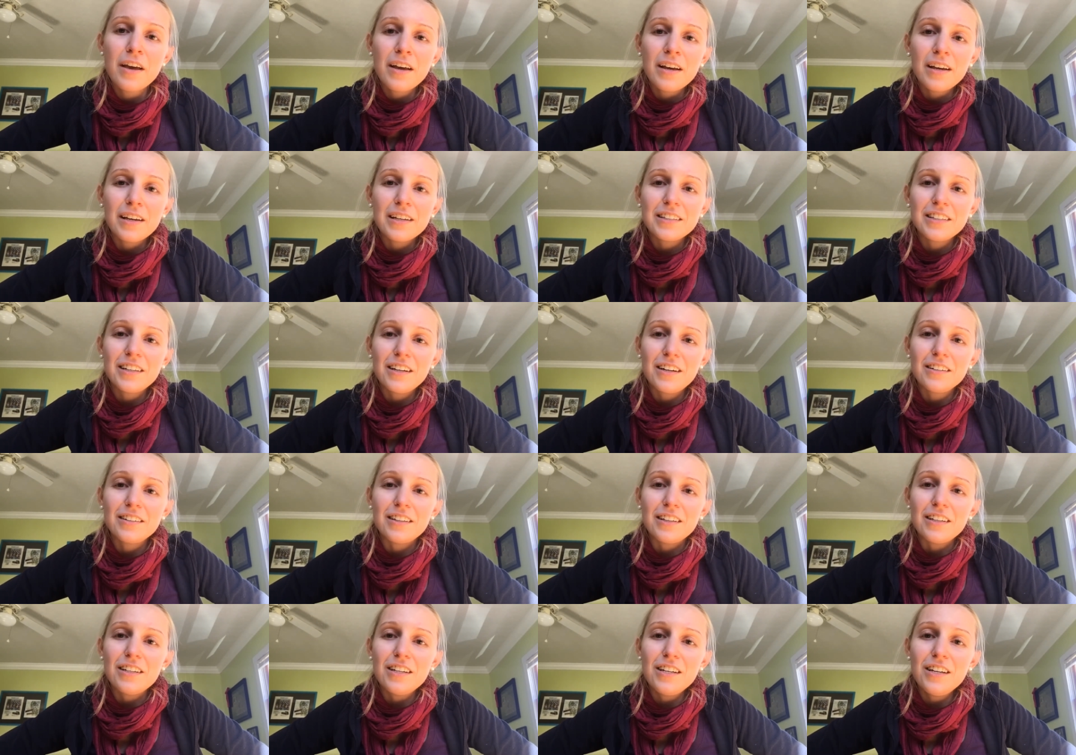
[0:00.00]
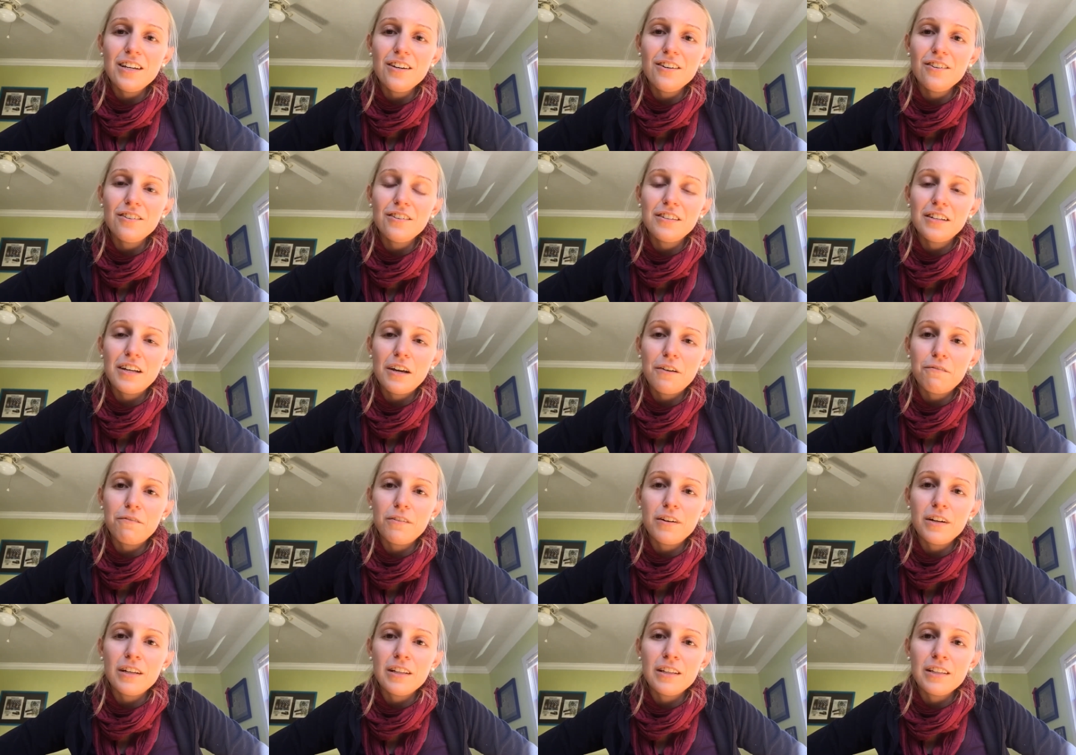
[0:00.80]
because there's a huge
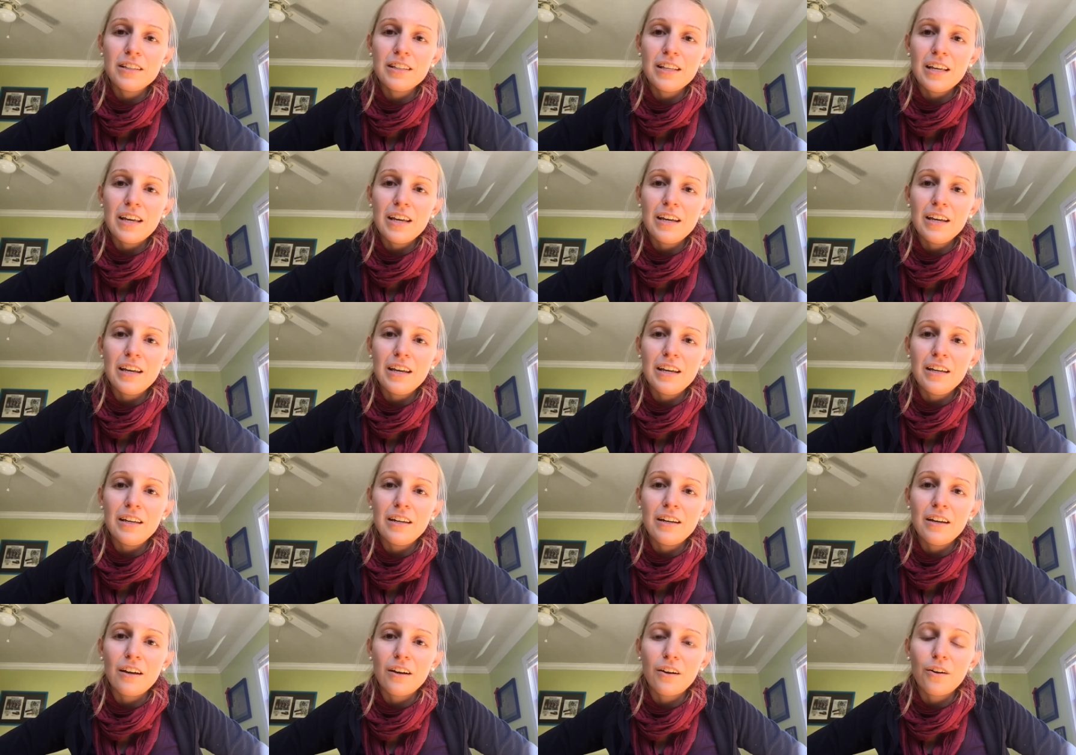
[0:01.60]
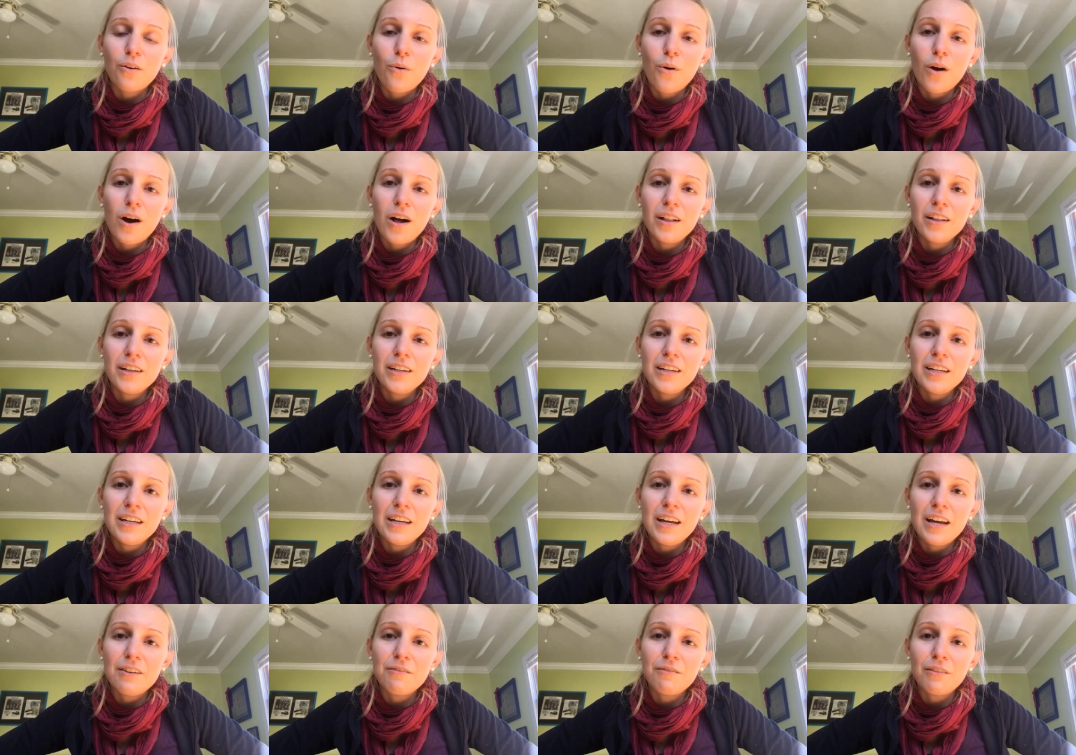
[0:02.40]
difference in
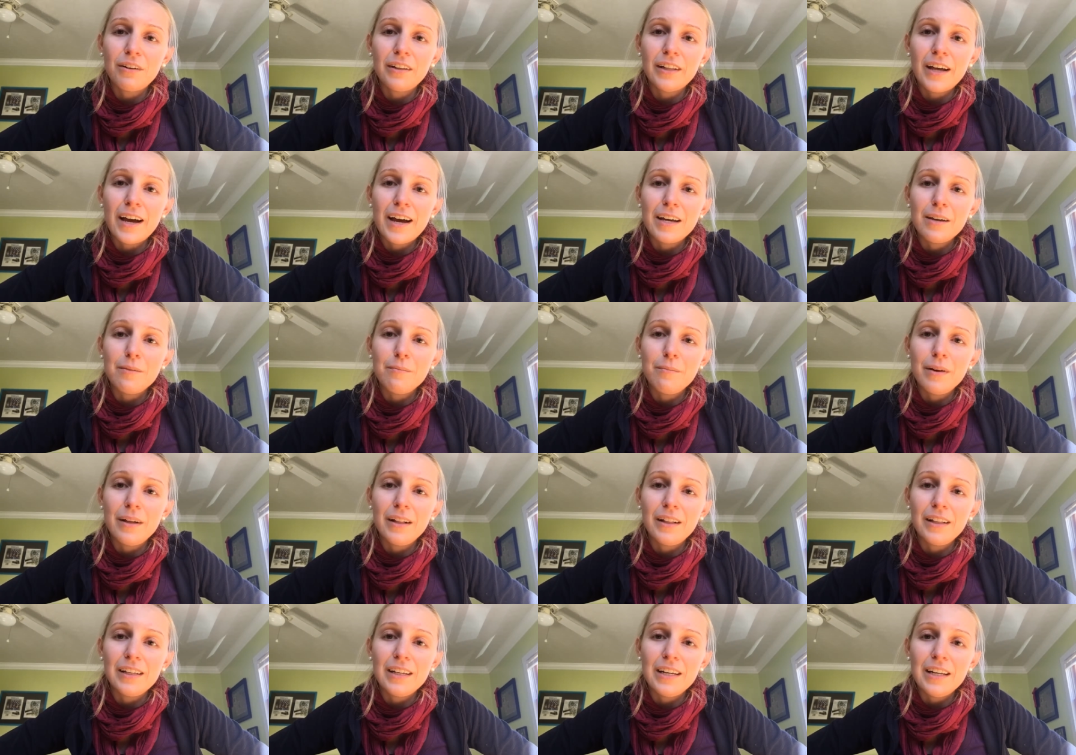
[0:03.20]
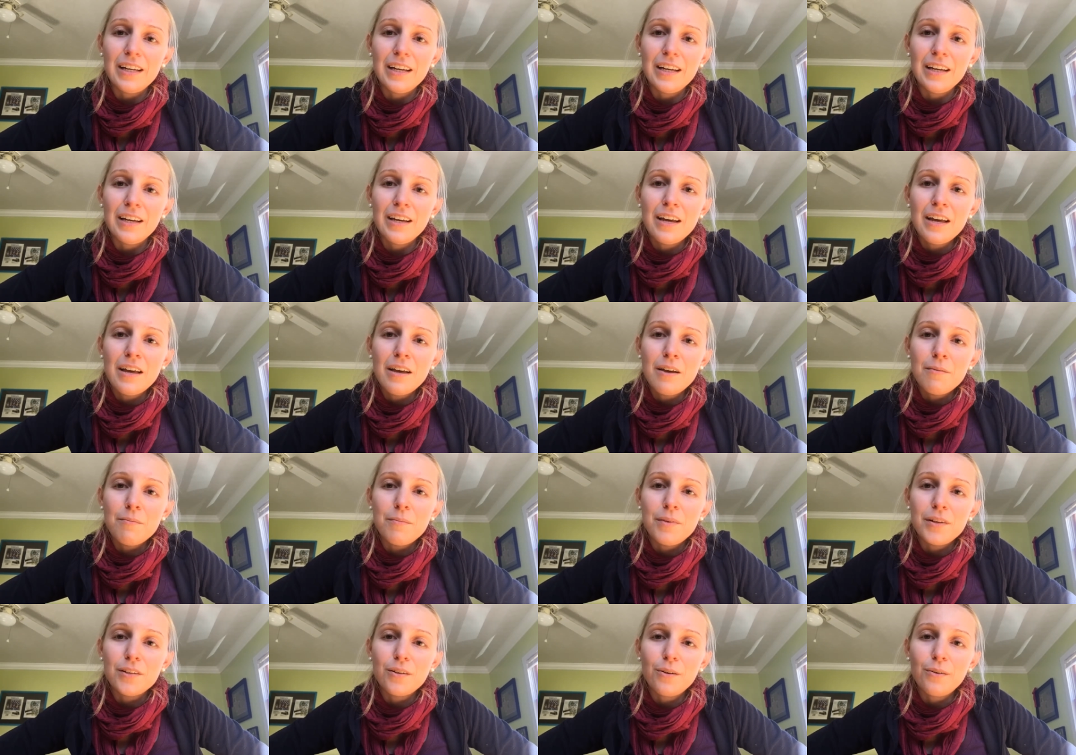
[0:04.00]
quality and reliability
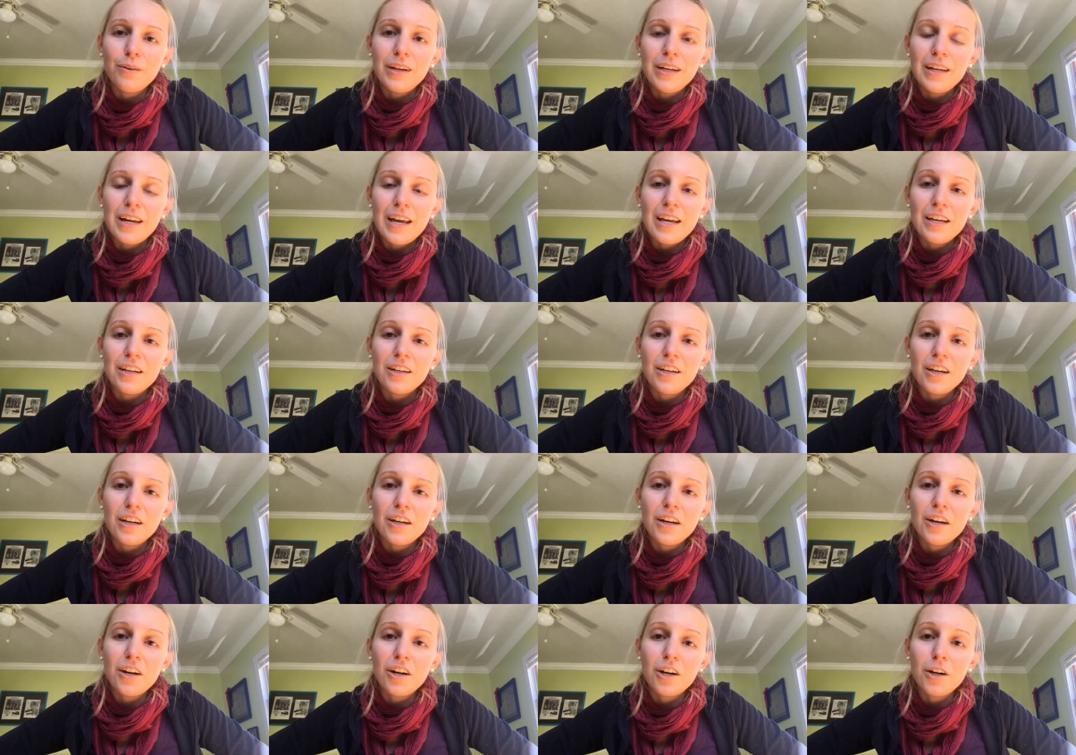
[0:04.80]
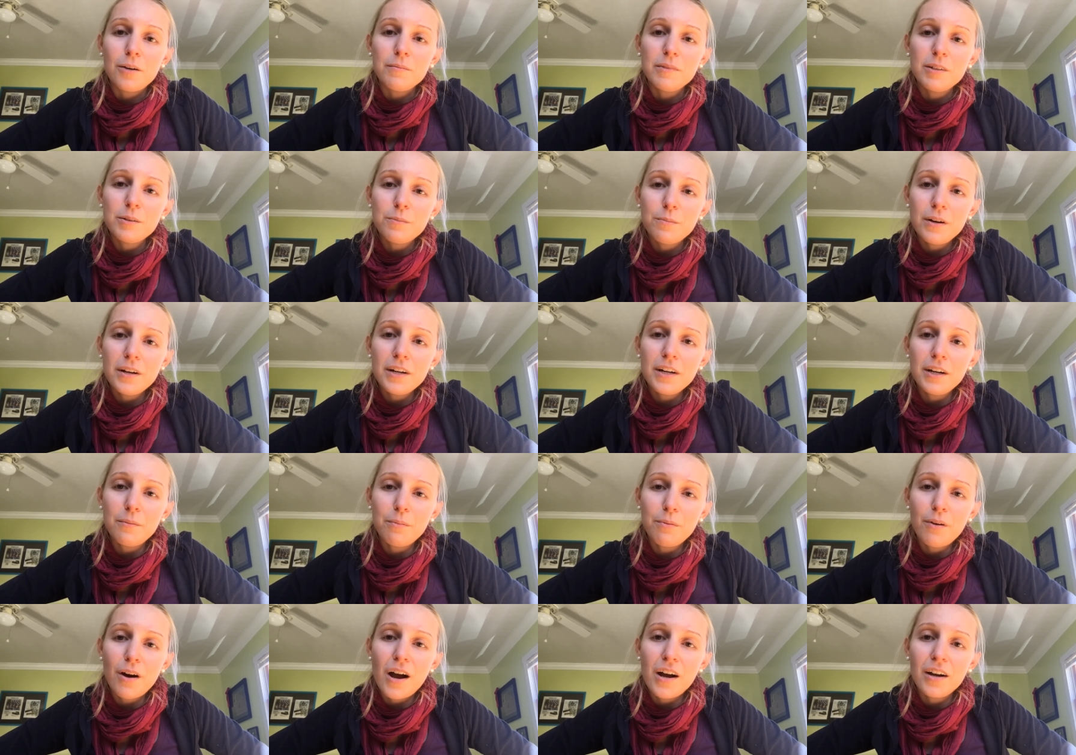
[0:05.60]
between a good
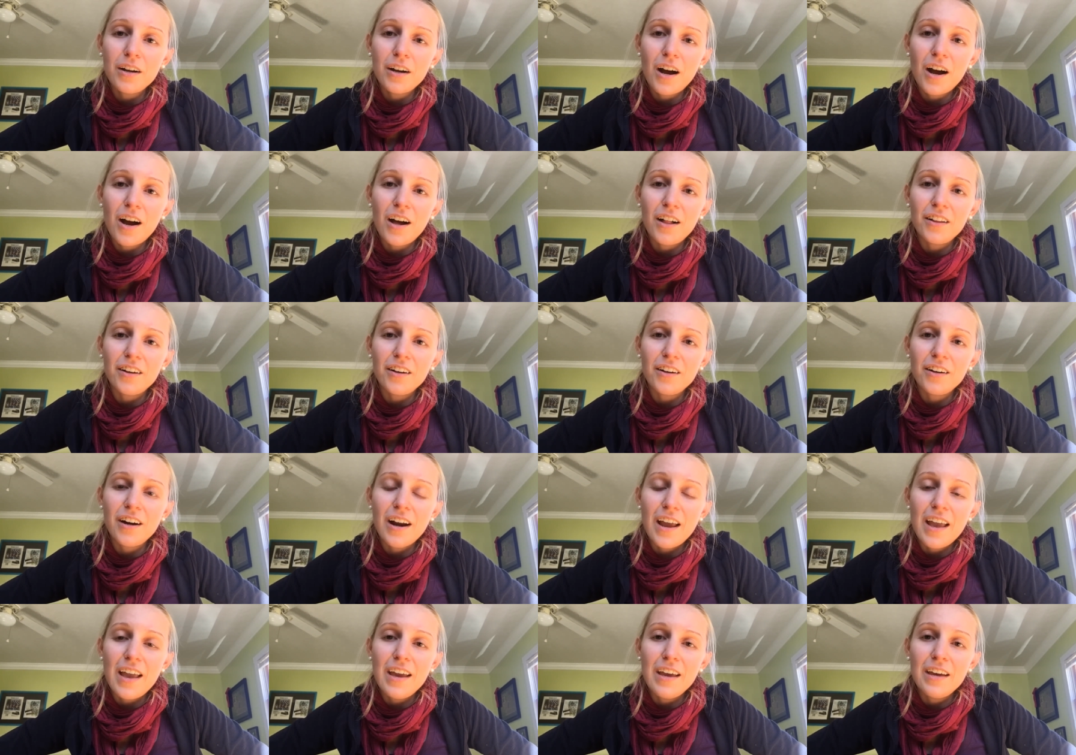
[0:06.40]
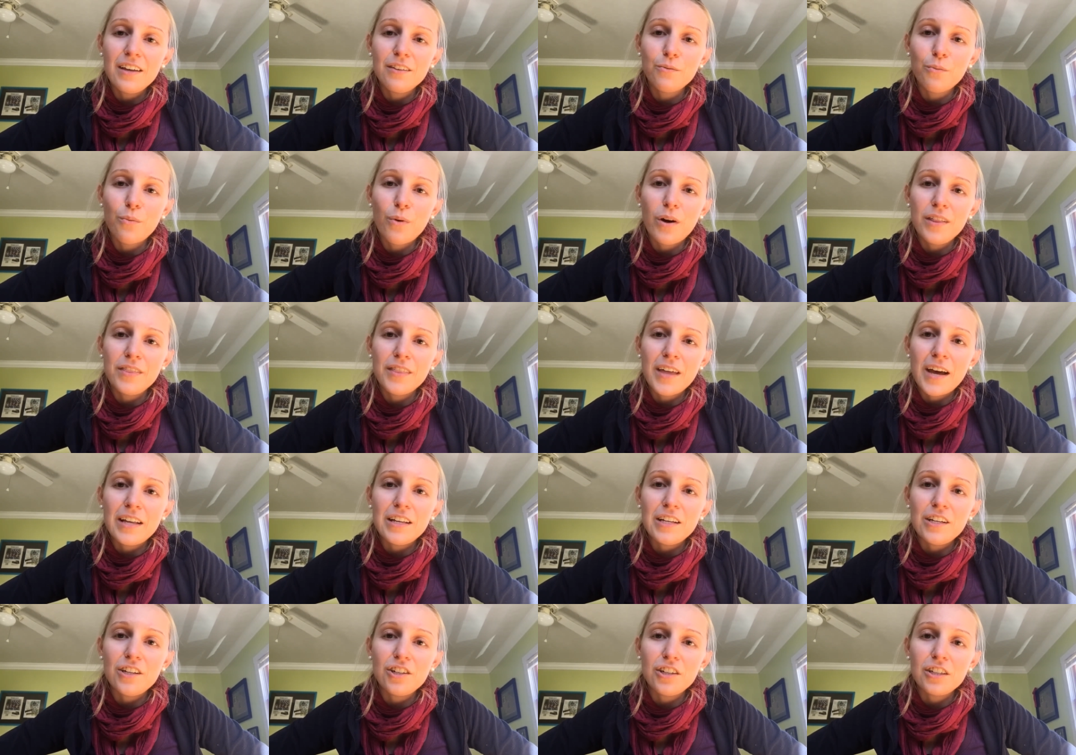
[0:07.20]
Hermspringer prong collar and one
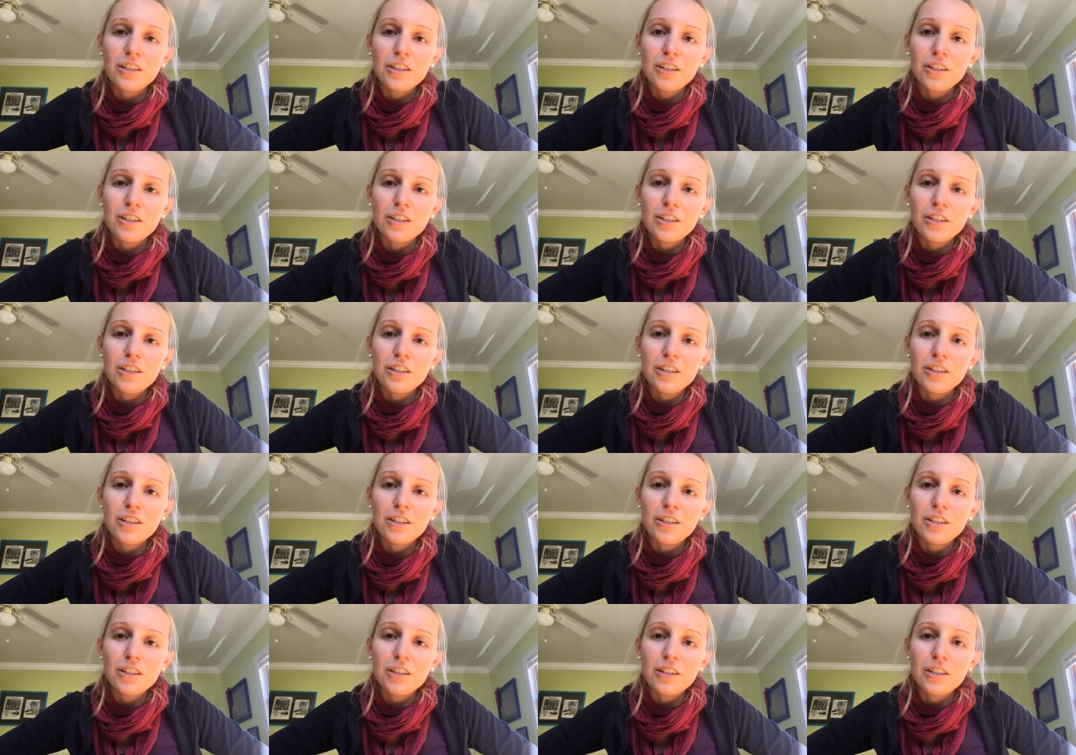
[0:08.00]
that you